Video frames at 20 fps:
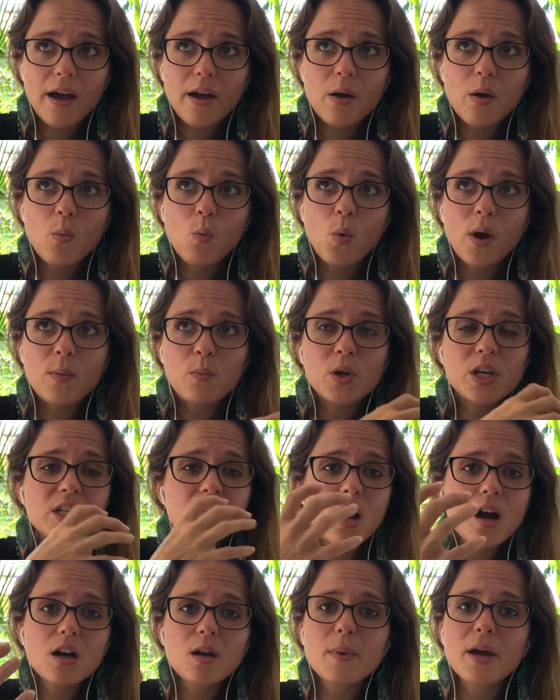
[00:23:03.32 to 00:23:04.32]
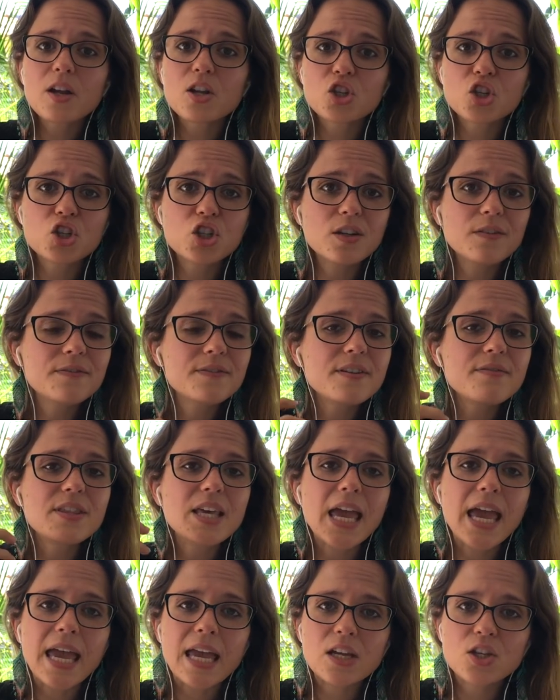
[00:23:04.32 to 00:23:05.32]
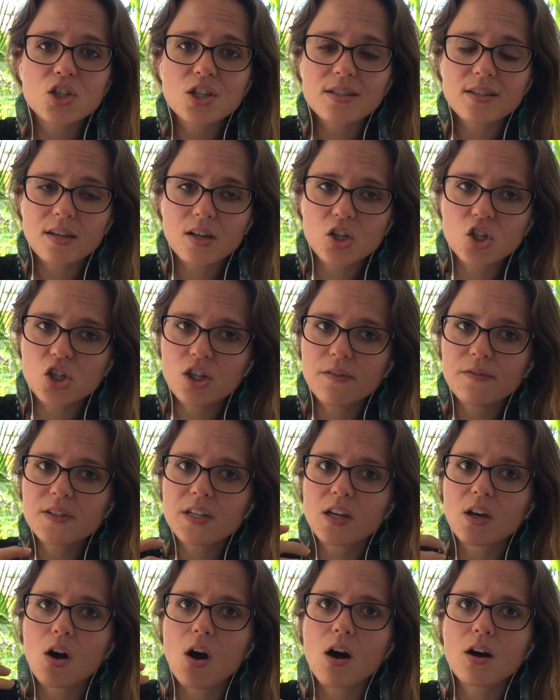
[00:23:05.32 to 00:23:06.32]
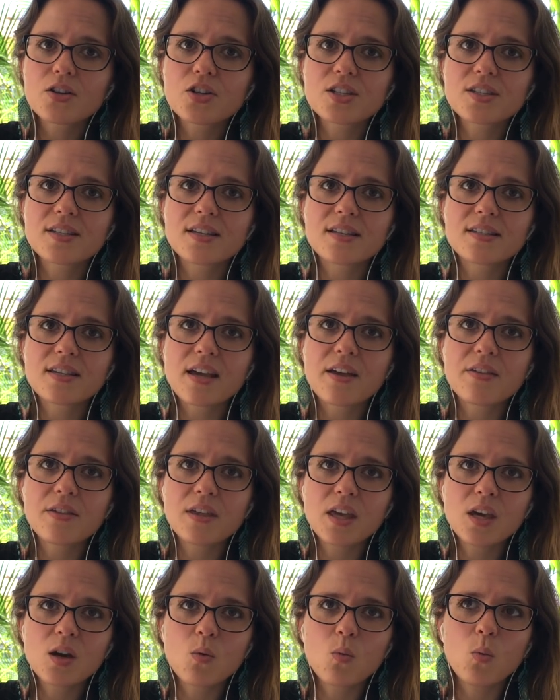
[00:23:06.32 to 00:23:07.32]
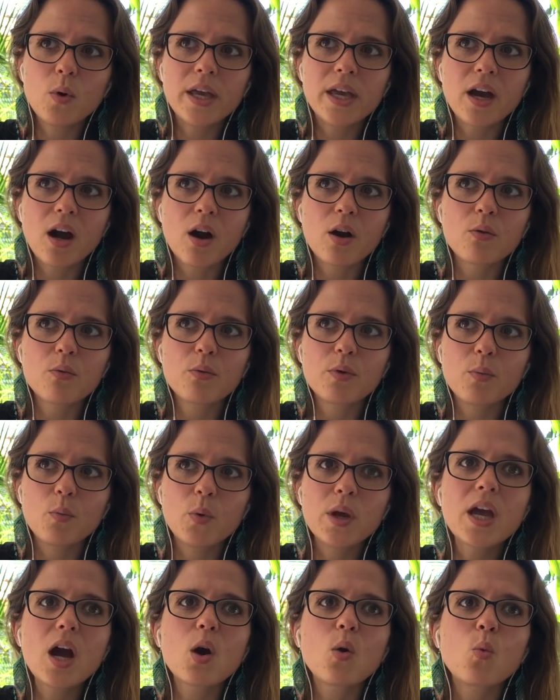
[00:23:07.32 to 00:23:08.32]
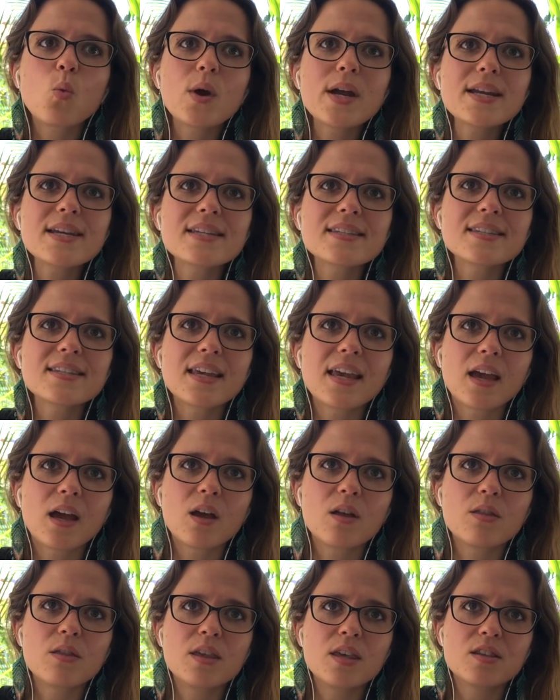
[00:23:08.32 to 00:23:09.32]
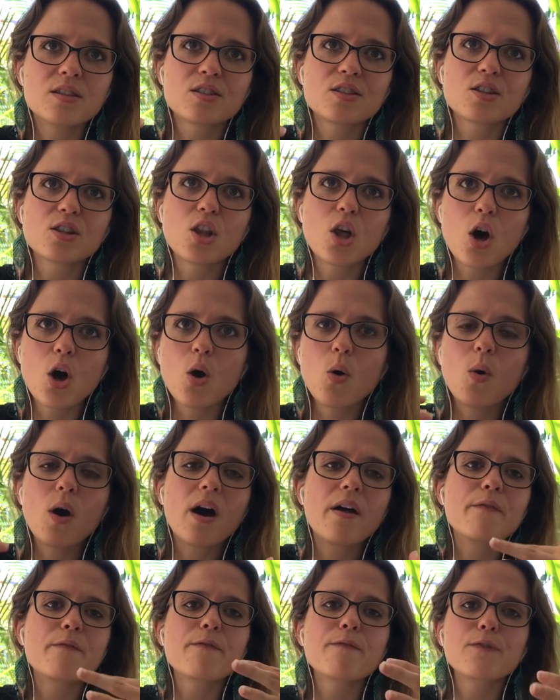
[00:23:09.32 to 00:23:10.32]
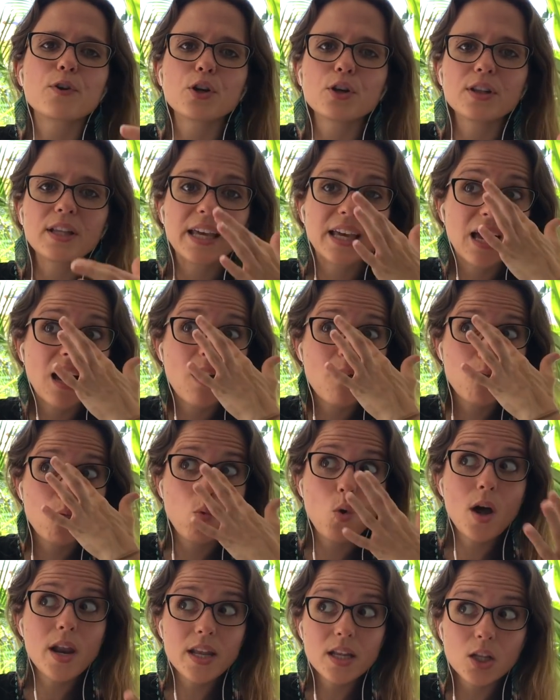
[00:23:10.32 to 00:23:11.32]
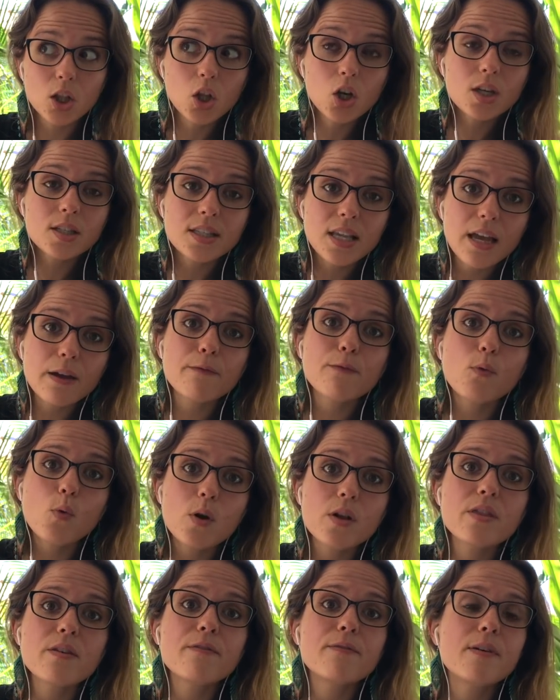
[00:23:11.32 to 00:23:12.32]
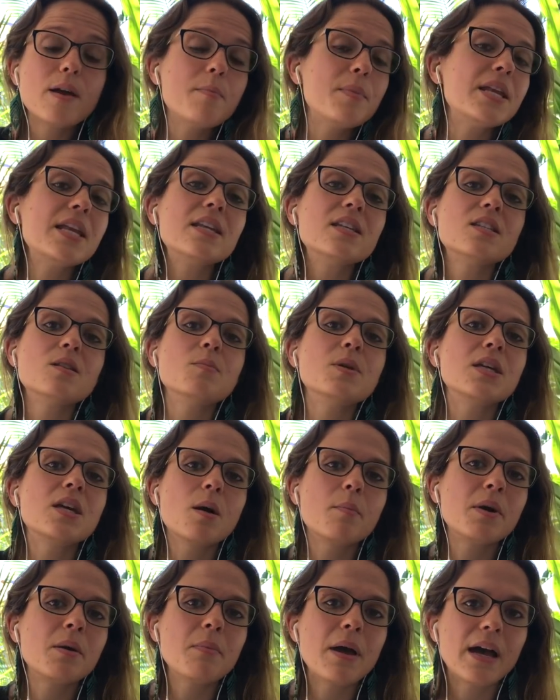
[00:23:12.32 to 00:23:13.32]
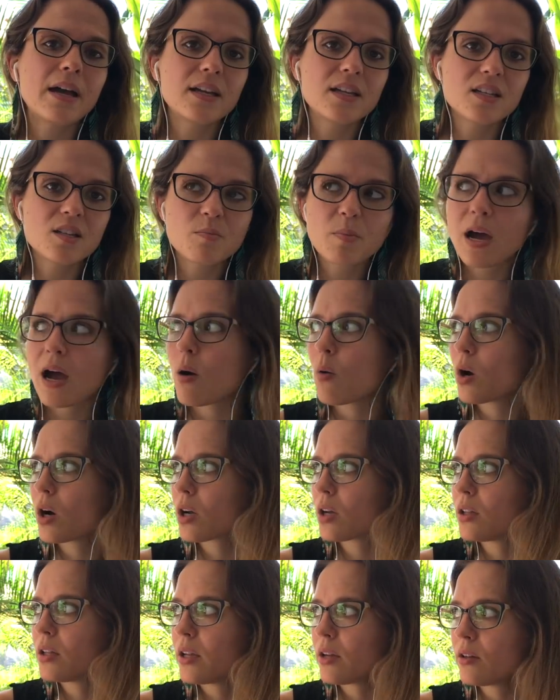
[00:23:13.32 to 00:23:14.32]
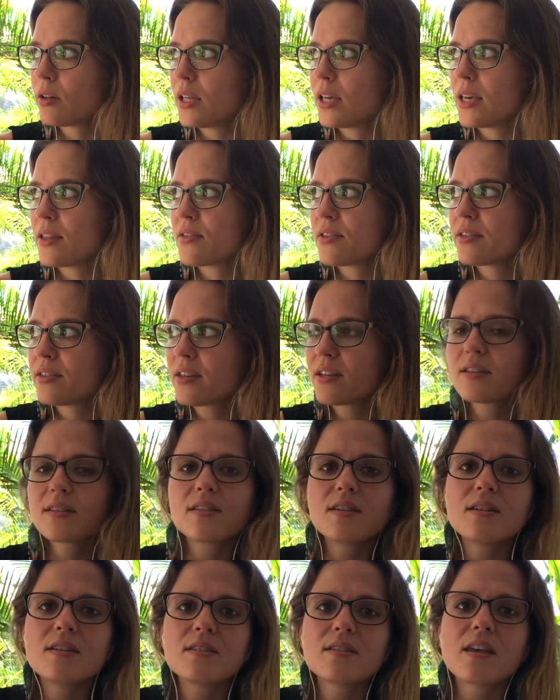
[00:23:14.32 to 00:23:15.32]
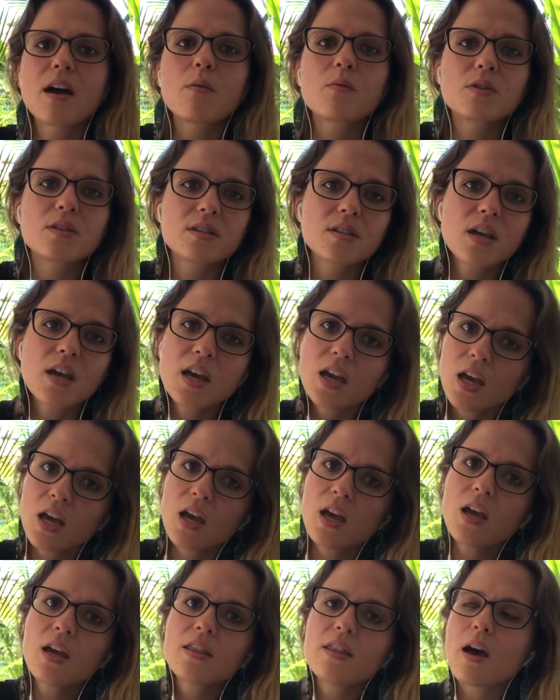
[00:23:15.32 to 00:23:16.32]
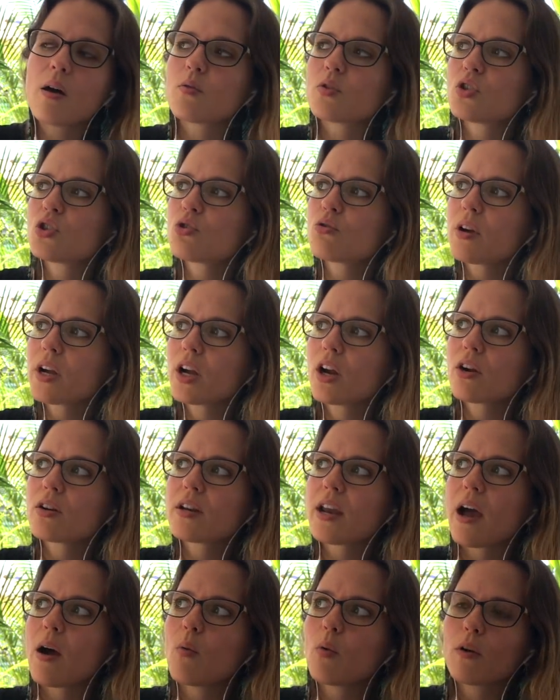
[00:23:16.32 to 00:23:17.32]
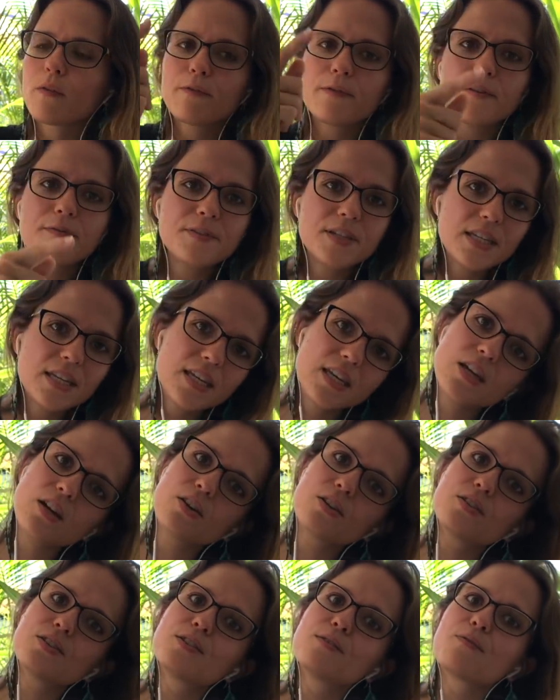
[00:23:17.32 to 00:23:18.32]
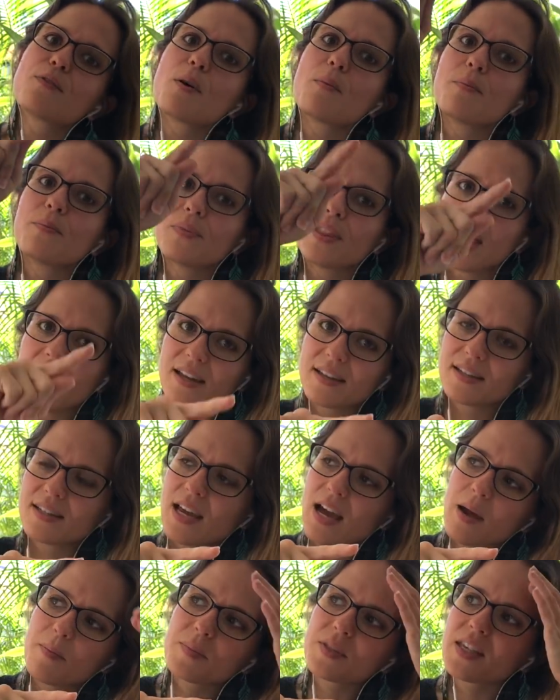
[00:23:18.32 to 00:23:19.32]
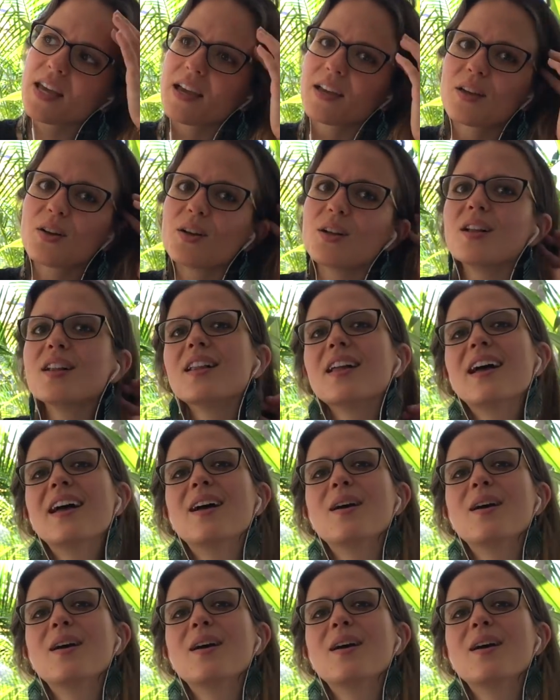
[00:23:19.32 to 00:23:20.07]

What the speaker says: when we talk about a shift of the ages and a shift in consciousness, I think we are witnessing the slow unfurling of what it looks like for the feminine to be coming back into power. Clearly in the 60s, that was triggered. Now we're 50 years from that time cycle.